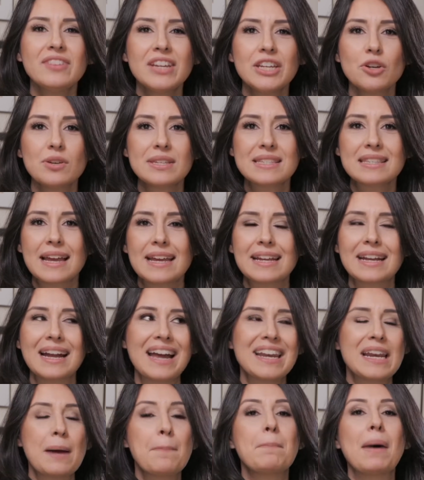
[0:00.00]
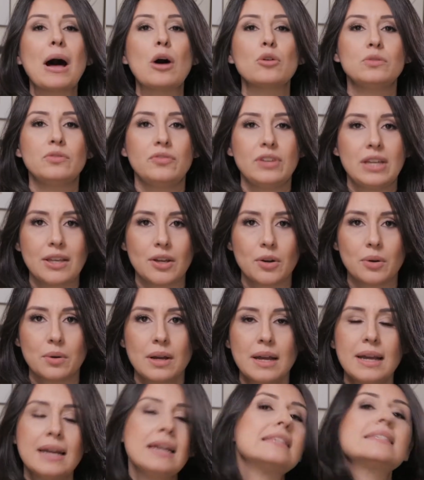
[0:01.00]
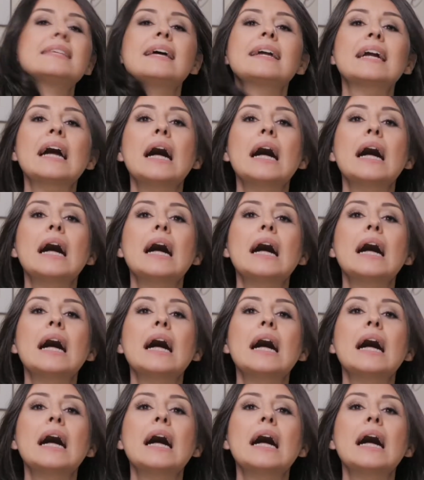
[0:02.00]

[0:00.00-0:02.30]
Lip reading: video is like an about video. It's like